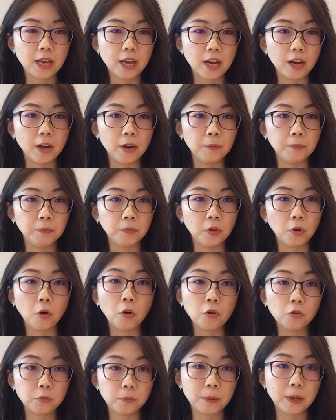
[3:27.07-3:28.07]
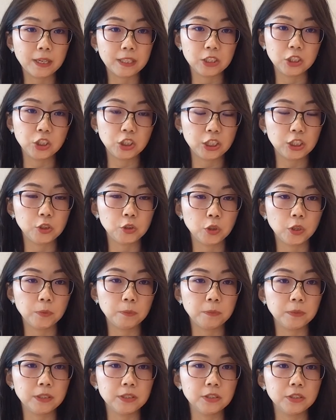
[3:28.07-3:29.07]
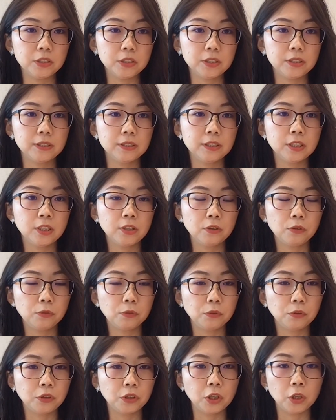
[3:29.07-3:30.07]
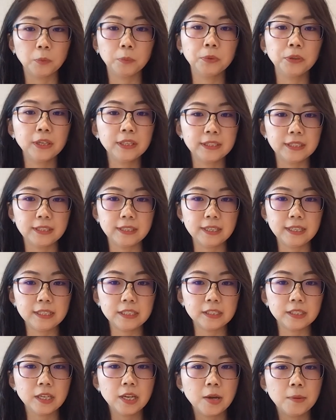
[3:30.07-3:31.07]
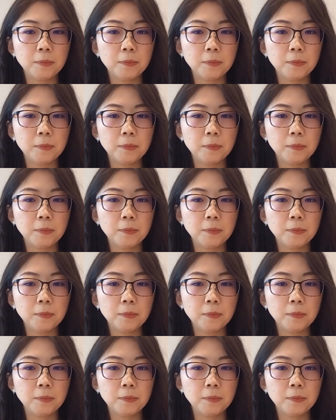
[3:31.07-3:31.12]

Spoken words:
off-balance sheet treatments for operating lease,